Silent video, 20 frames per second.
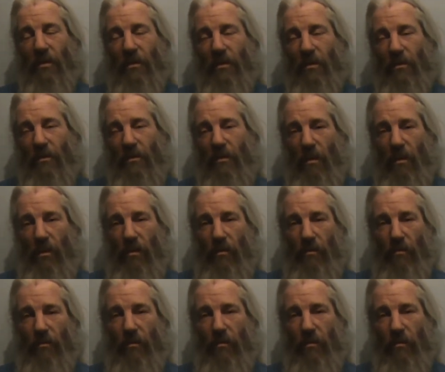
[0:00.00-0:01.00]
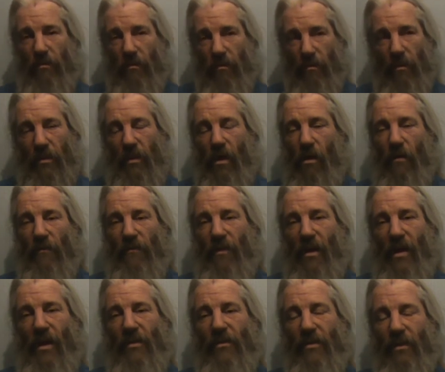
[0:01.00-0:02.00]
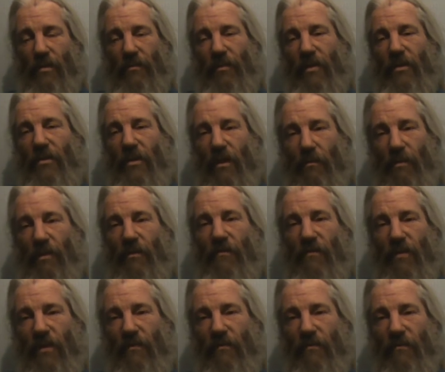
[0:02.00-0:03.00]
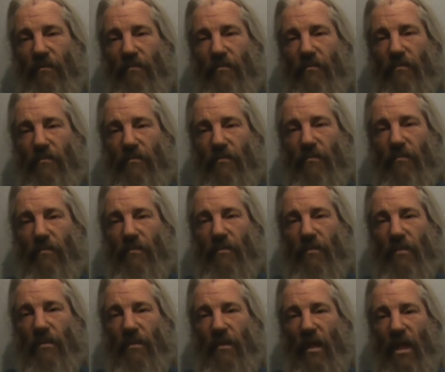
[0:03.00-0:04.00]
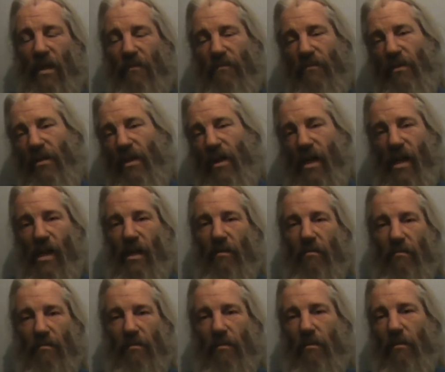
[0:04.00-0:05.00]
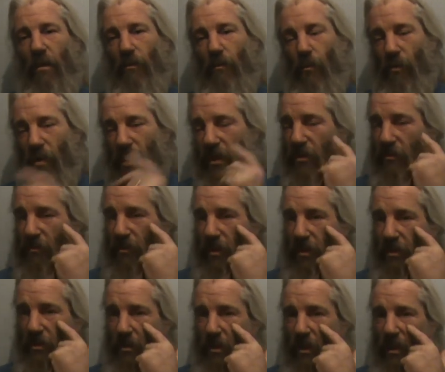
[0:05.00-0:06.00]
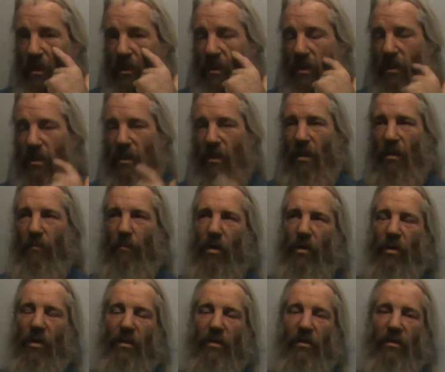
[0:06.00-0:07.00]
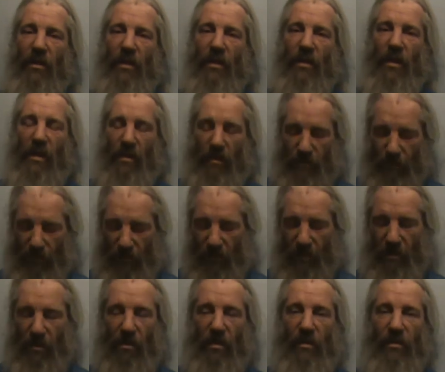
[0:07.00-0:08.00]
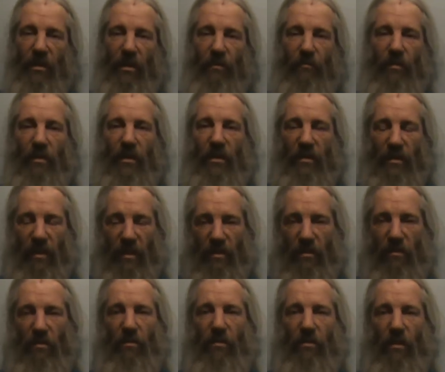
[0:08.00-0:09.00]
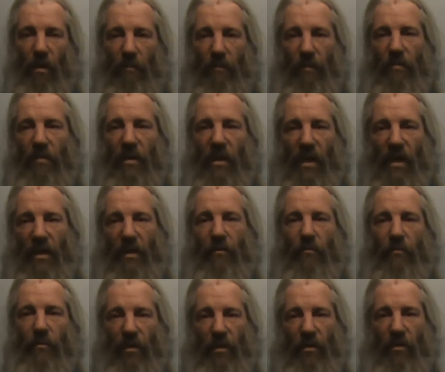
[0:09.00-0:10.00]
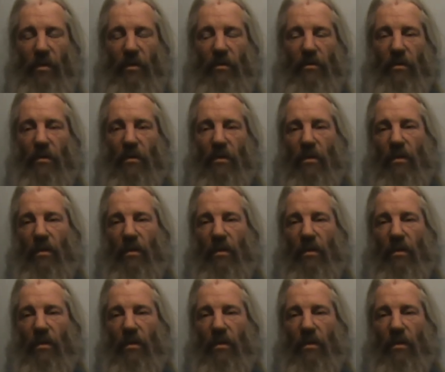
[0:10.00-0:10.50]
So the cut-off date is going to be December the 5th. After that, no more entries. And I'm only going to say that is because, like I said, it takes a lot of time to plan and organise.